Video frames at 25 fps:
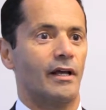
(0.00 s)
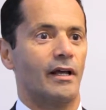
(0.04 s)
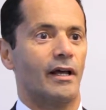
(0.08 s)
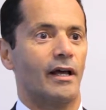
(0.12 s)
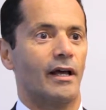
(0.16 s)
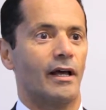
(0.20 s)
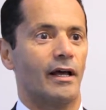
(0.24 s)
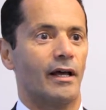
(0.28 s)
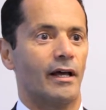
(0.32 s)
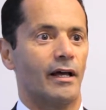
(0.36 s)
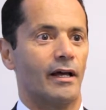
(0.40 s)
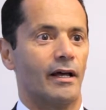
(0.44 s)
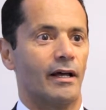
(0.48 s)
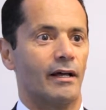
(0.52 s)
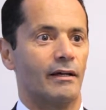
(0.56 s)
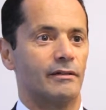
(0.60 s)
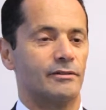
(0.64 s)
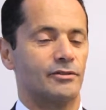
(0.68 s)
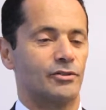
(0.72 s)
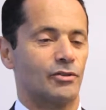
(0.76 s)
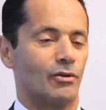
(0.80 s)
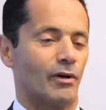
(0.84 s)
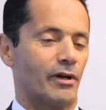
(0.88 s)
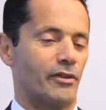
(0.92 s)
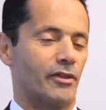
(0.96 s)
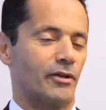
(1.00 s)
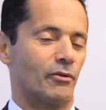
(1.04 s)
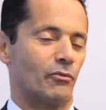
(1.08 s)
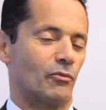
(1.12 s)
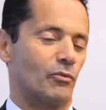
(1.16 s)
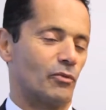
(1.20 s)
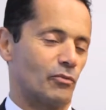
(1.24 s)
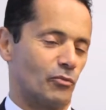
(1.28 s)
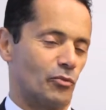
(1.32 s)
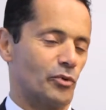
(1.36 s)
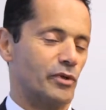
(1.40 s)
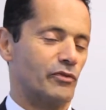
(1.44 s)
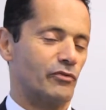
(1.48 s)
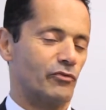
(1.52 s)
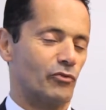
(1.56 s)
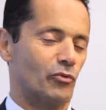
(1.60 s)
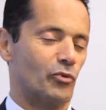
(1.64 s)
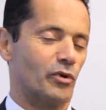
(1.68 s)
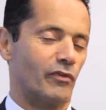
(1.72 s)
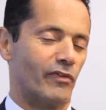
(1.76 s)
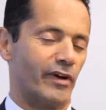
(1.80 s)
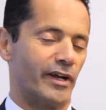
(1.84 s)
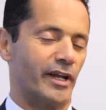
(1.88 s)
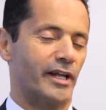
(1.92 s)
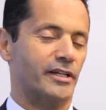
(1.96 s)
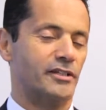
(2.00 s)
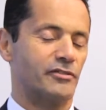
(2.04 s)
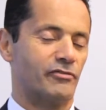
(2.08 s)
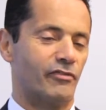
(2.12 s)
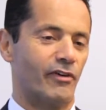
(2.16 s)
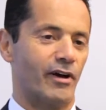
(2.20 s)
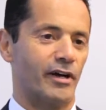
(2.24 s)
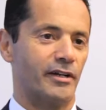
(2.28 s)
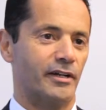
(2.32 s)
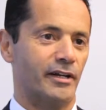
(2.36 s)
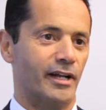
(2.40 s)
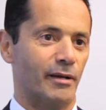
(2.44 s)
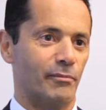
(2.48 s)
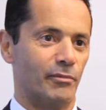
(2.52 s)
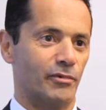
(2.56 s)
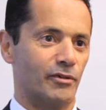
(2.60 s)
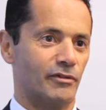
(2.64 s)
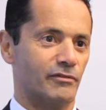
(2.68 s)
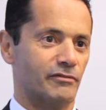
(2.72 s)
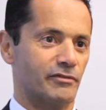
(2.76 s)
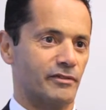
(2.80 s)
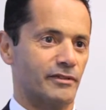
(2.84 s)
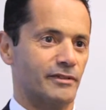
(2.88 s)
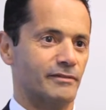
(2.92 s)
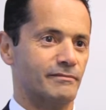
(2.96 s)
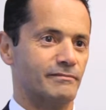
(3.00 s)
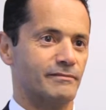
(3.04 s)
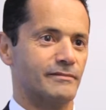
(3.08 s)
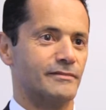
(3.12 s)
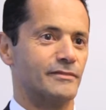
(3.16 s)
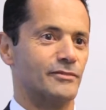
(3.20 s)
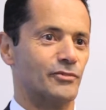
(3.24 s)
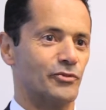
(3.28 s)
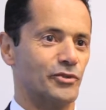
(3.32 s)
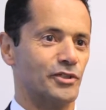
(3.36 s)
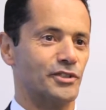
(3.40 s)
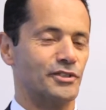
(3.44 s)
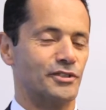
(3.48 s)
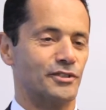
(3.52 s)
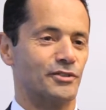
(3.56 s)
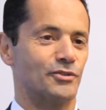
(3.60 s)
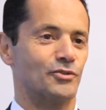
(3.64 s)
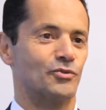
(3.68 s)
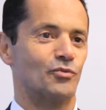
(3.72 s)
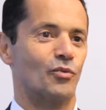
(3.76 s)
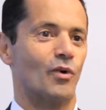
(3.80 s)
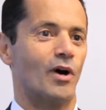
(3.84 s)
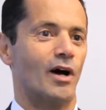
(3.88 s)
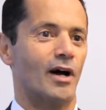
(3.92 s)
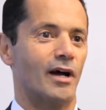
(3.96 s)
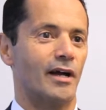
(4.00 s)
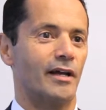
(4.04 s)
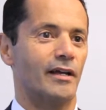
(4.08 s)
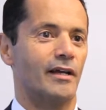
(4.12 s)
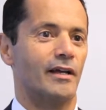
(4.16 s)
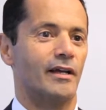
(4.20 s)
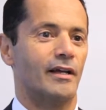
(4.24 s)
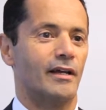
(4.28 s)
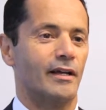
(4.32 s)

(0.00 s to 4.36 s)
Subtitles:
So I think we've identified a number of reasons why.